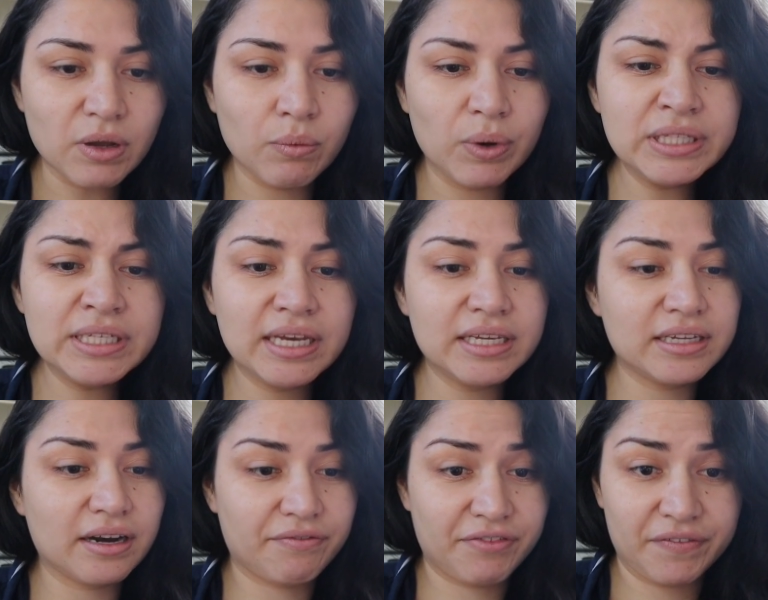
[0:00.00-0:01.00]
one day he
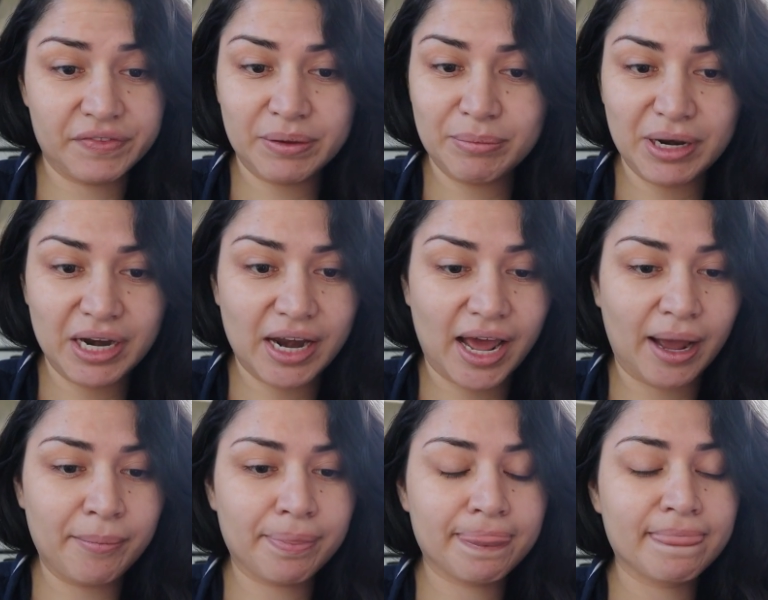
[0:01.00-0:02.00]
did a 50-minute
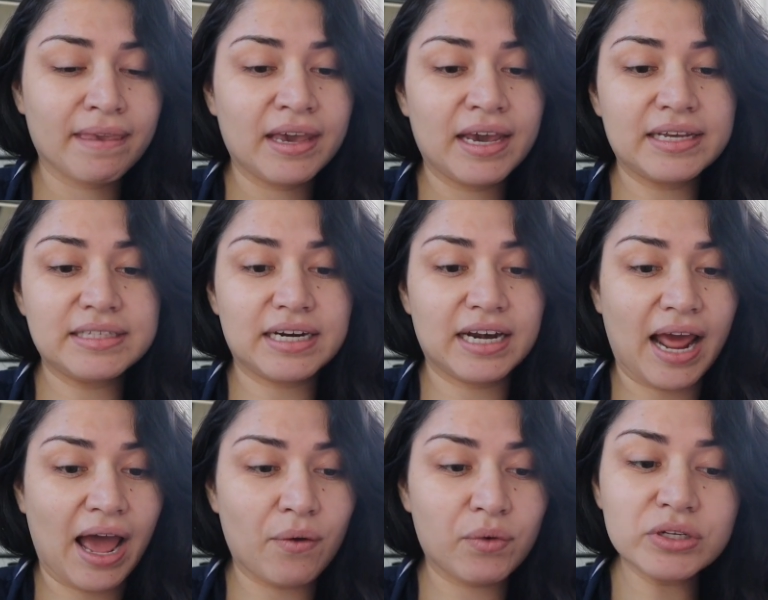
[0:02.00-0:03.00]
nap, he did an
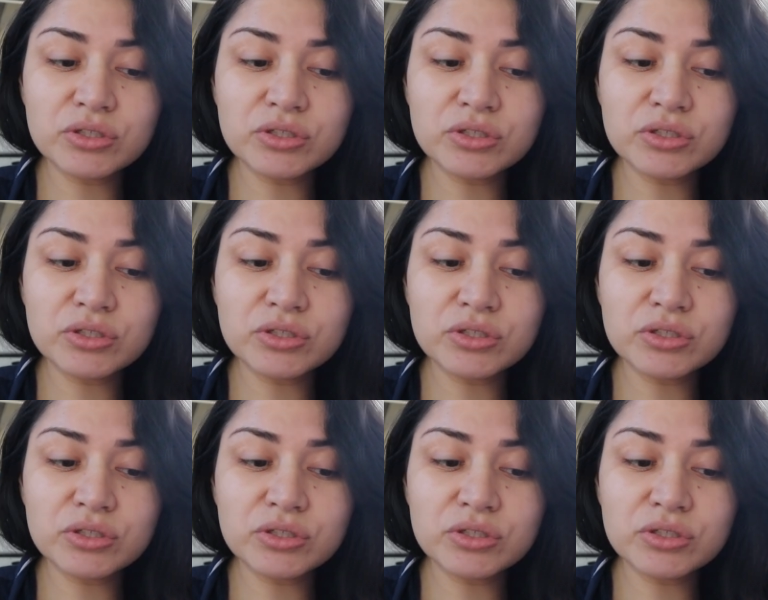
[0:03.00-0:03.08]
1 and